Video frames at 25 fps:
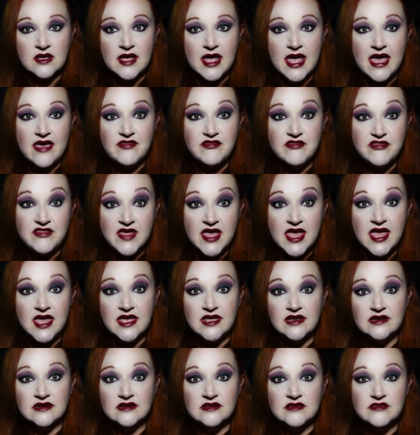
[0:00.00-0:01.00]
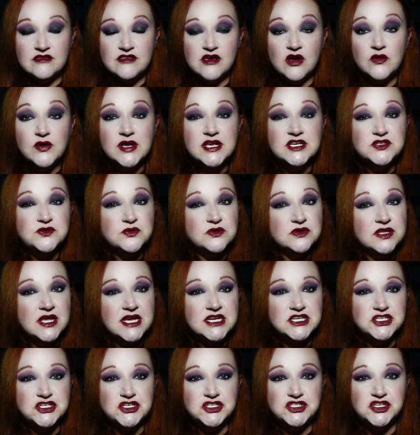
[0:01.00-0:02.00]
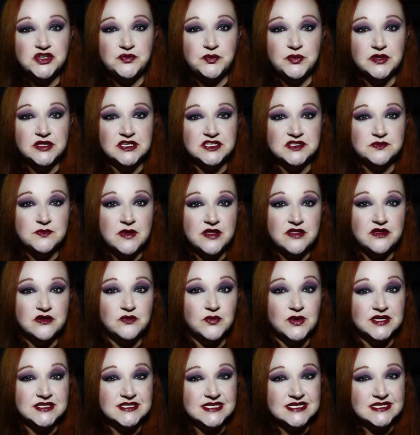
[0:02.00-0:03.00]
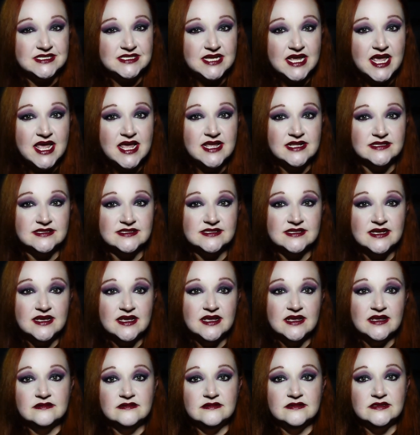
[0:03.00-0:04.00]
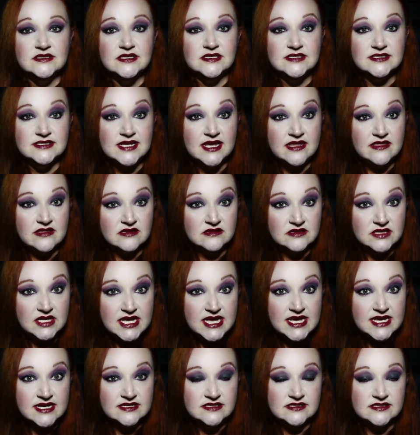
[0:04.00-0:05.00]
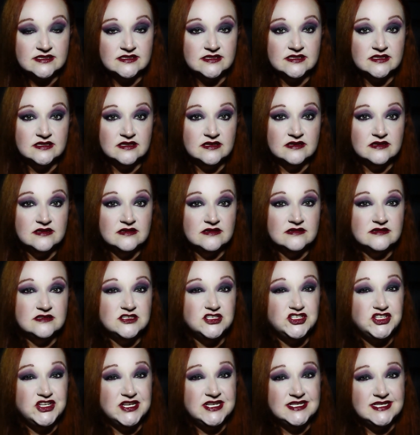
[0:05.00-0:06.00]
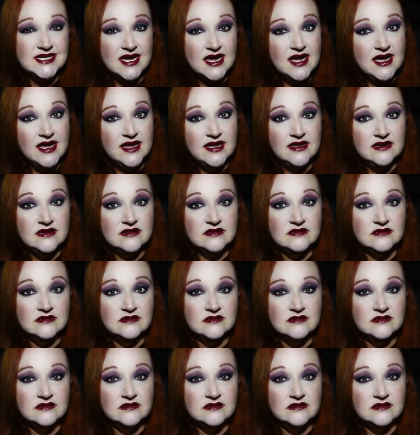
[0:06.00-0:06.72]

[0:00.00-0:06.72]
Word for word: And then, though his relationship with his mother was intense, to say the least, she died.